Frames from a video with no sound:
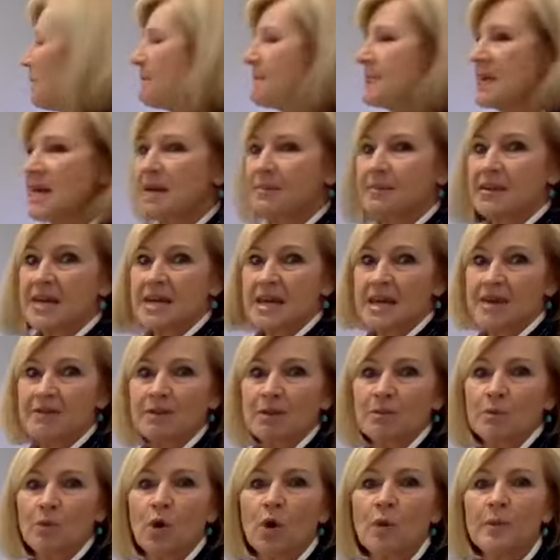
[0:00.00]
Maybe
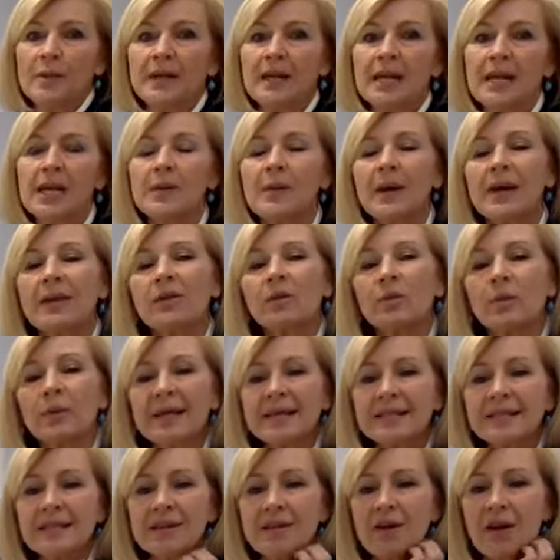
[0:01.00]
even more. But anyway, the
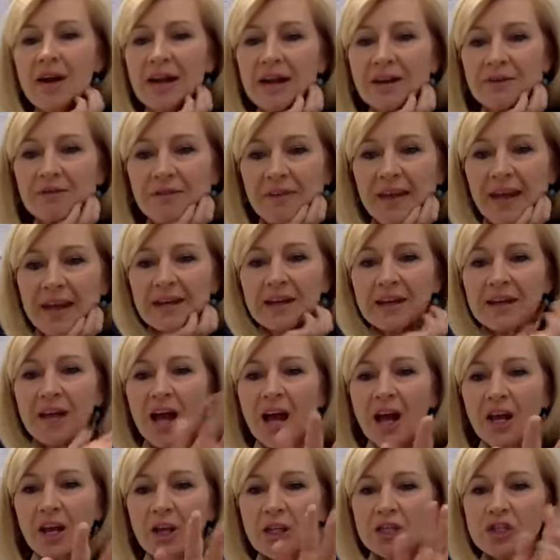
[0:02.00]
reason I invited,
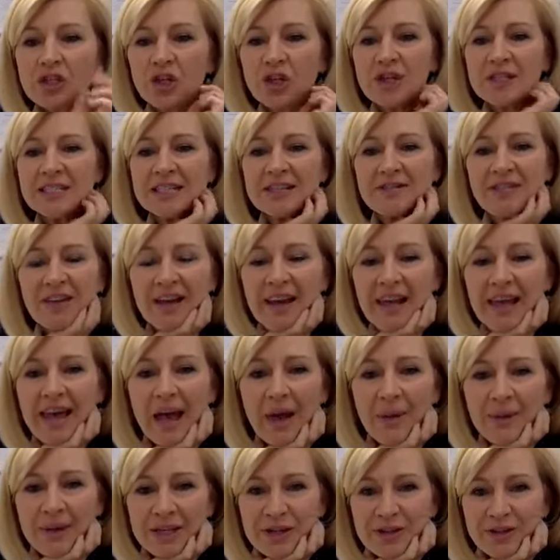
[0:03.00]
hello Josie Bella,
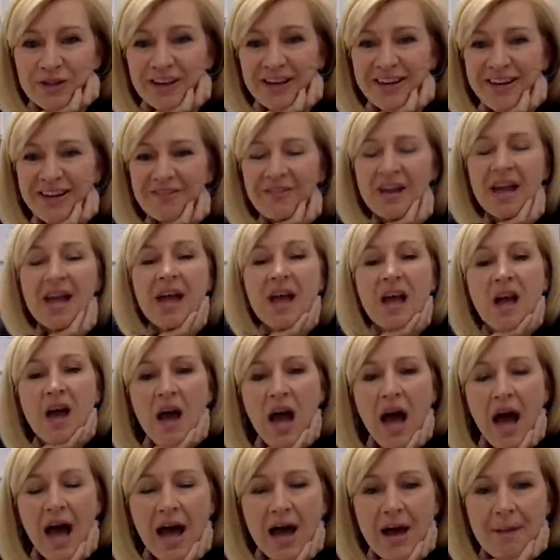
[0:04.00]
how are you, love?
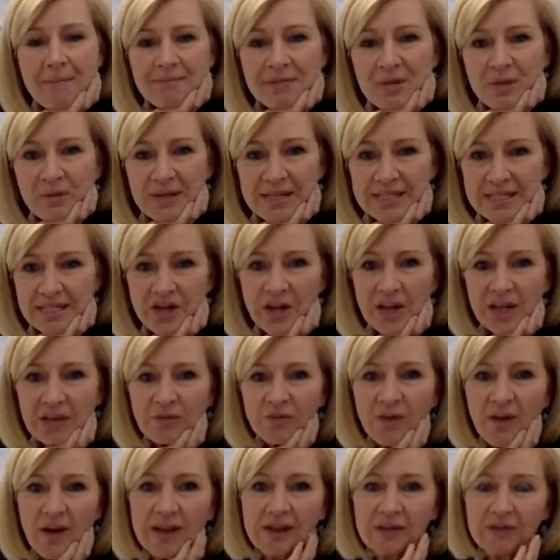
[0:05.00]
The reason I
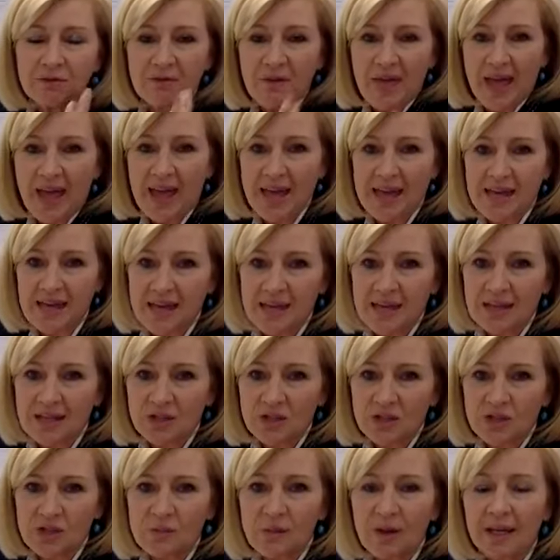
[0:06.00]
invited Faye
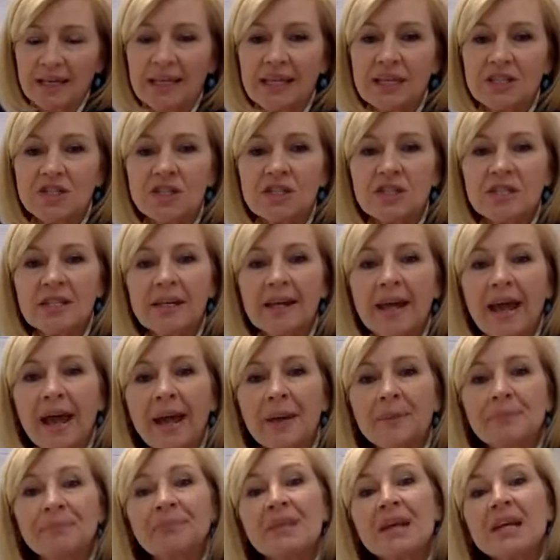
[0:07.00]
into my kitchen
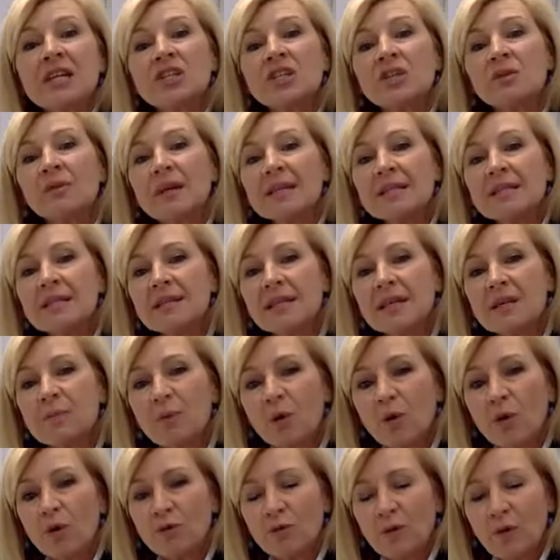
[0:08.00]
today, she recently
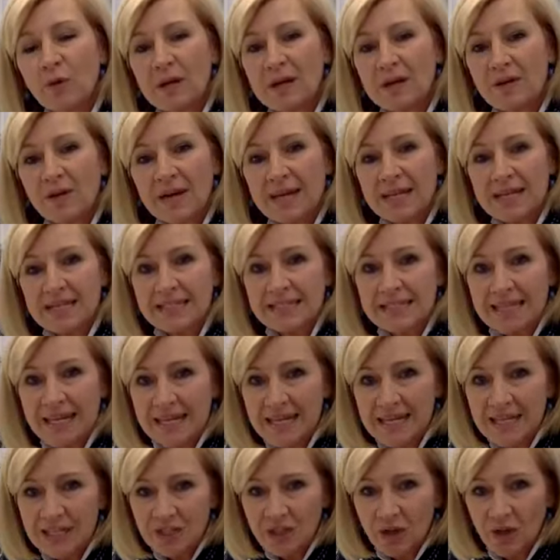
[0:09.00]
bought 4 Ingredients
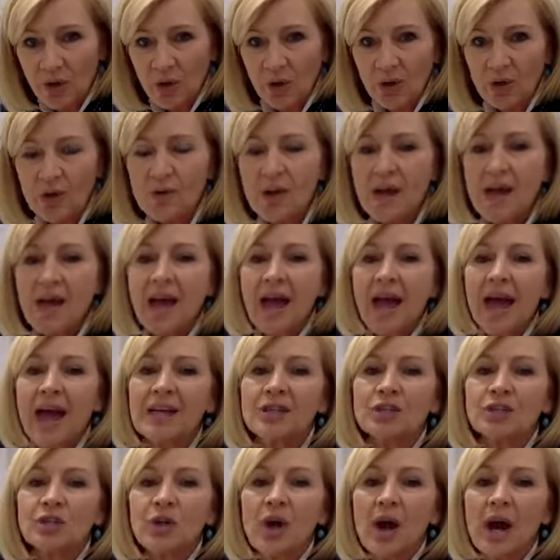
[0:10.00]
KETO
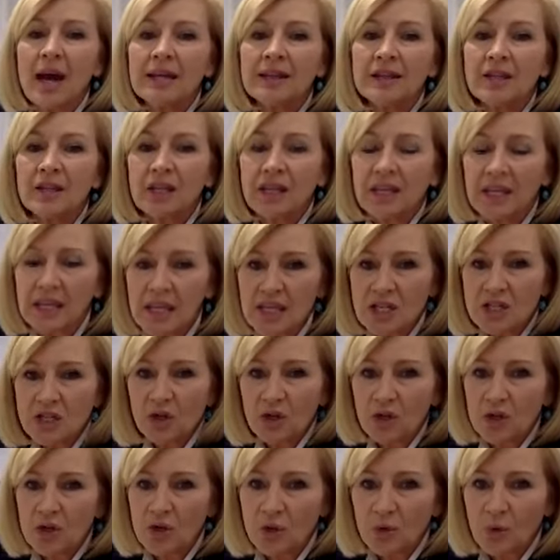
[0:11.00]
and tried the
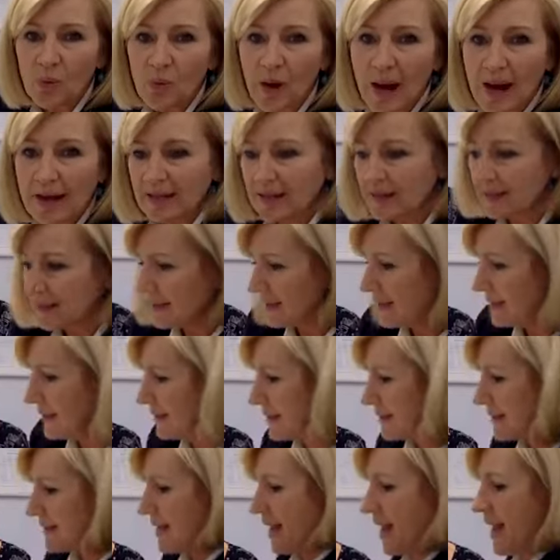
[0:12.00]
KETO
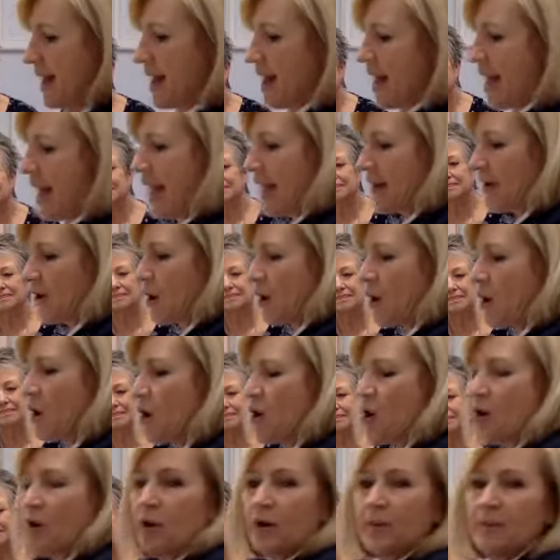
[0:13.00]
crackers at
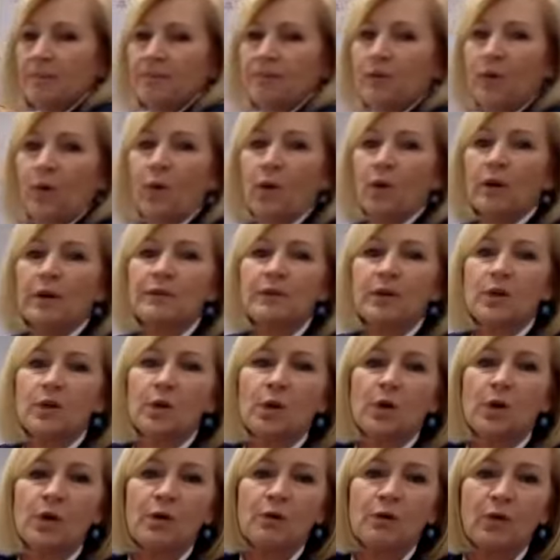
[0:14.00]
home. For all of you
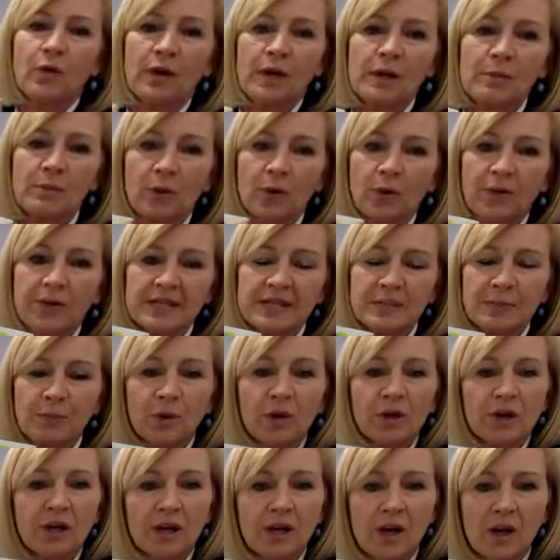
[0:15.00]
who have already bought this
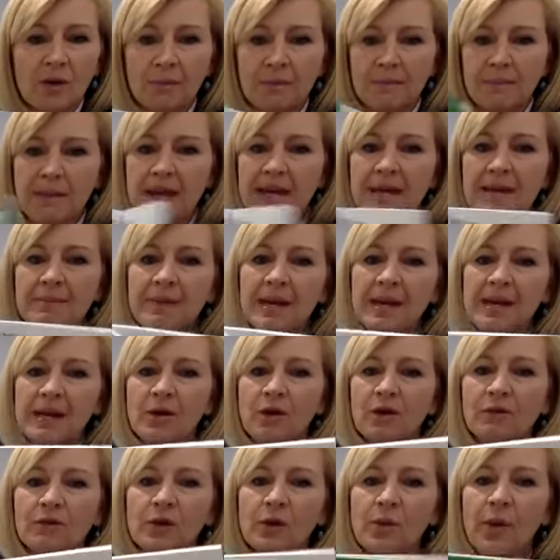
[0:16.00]
book, and I know many, many
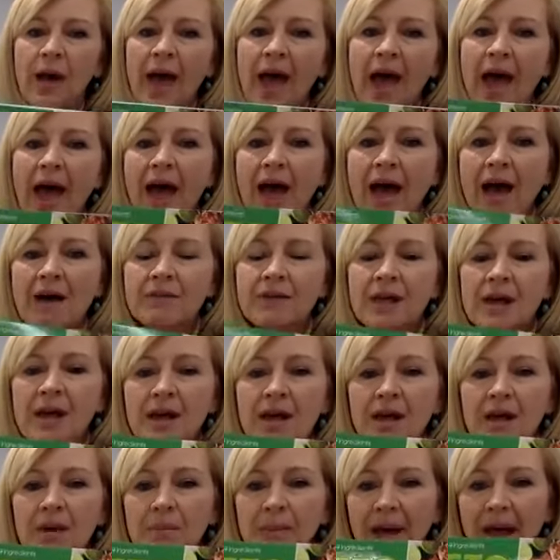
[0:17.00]
of you have,
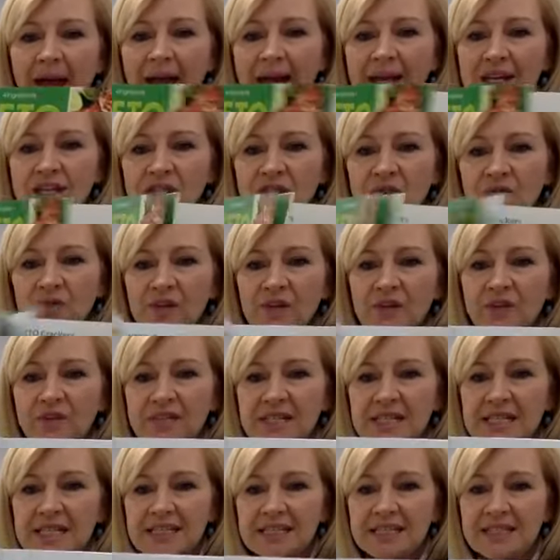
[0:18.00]
page
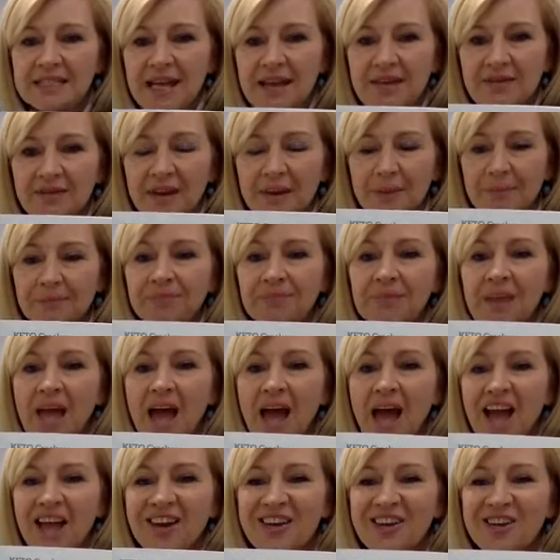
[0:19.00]
57,
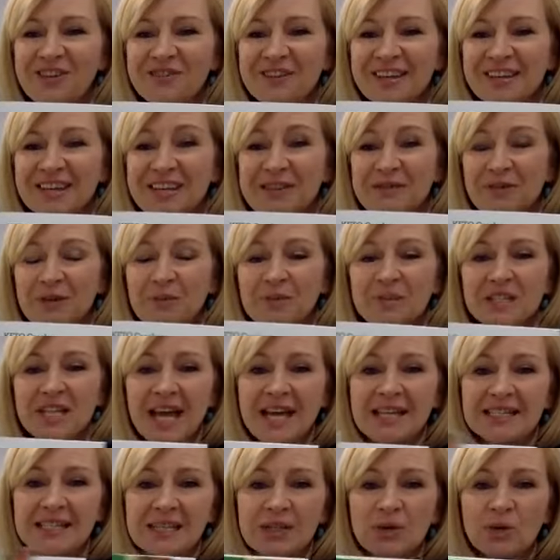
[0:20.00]
hello Vicky from
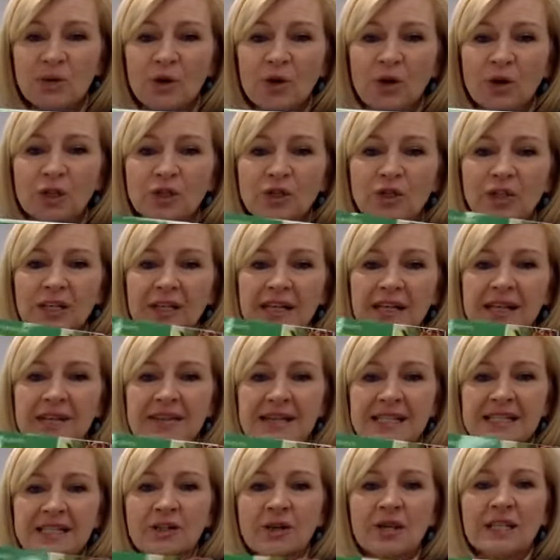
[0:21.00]
Tassie, oh gosh, you're going to need
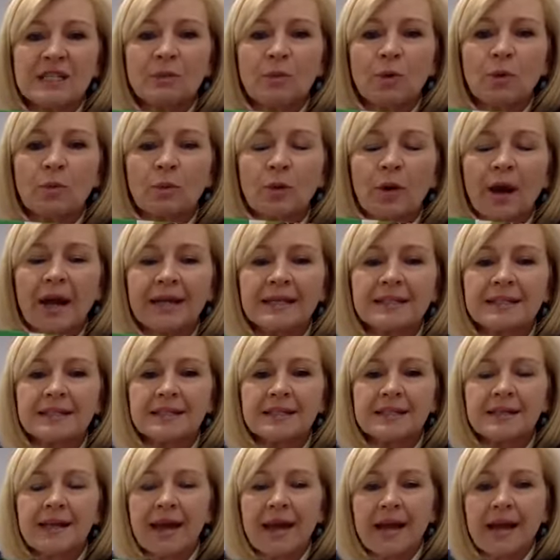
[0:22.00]
these nice warm crackers
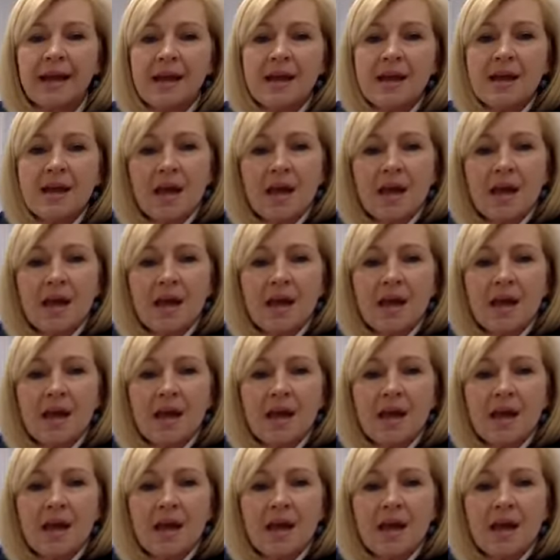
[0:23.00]
today.